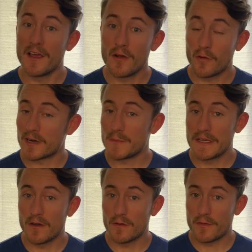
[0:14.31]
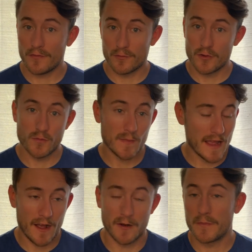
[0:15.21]
We're going to be going through
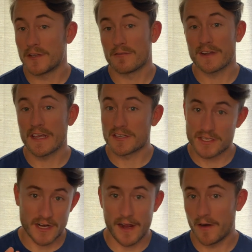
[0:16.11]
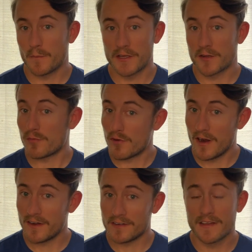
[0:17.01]
how to pick your niche, how to pick your
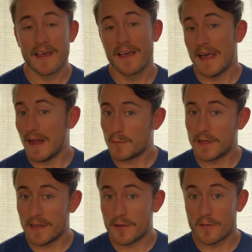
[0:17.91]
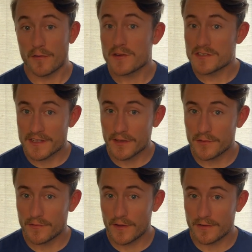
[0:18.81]
product, how to build out your first sales
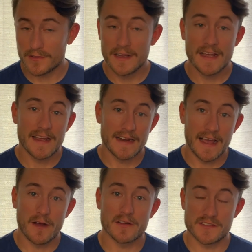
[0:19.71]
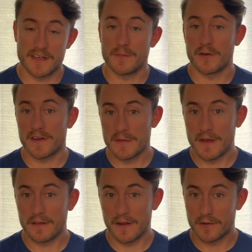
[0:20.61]
funnel, and how to set up your
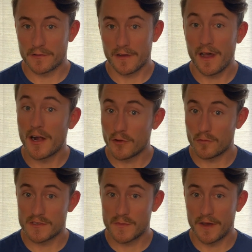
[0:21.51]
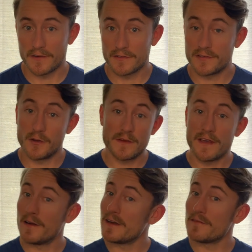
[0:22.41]
email autoresponder. So
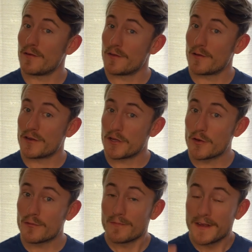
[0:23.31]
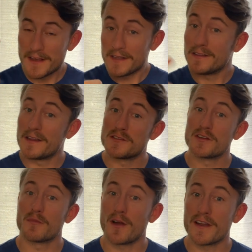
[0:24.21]
without any further ado, let's
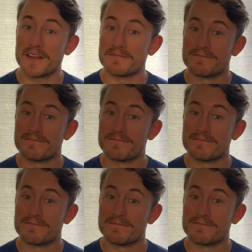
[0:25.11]
jump right in.